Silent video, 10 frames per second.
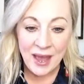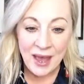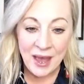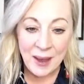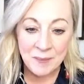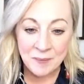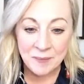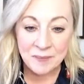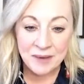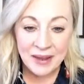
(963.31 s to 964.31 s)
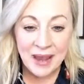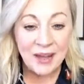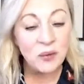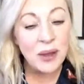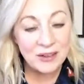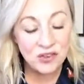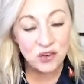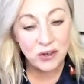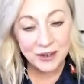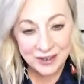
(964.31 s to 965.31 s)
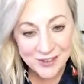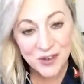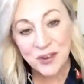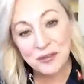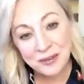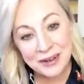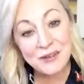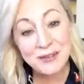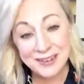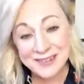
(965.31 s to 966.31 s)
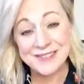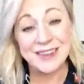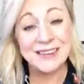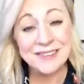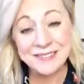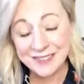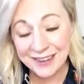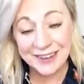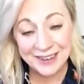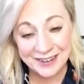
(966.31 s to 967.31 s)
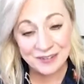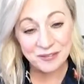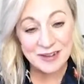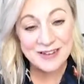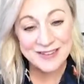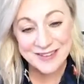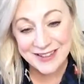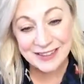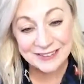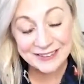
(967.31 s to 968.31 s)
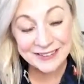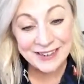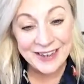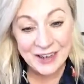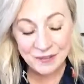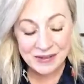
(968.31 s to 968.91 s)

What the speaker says: I know, as Shauna, that's how I feel. I feel excited. It feels exciting. It